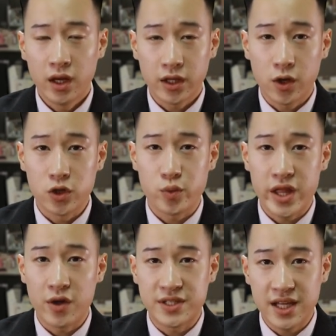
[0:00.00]
It goes
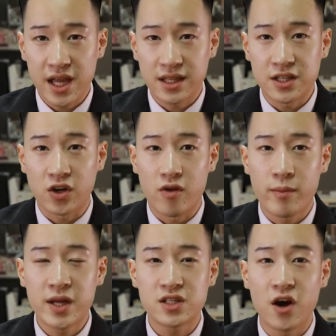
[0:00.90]
without saying that the
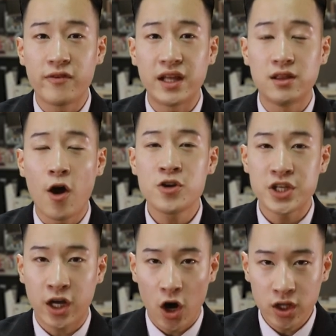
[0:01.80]
government of a large
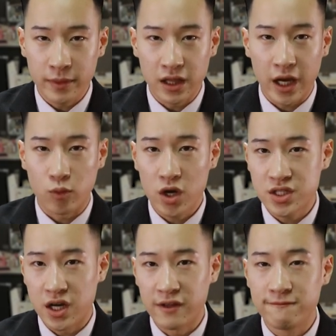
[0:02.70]
economy like
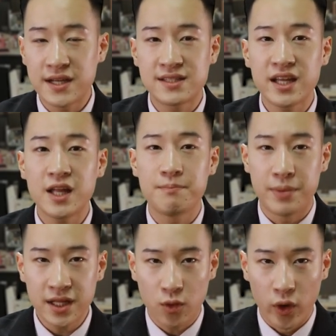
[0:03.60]
Russia investing in
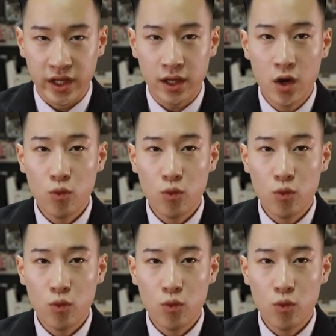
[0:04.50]
Bitcoin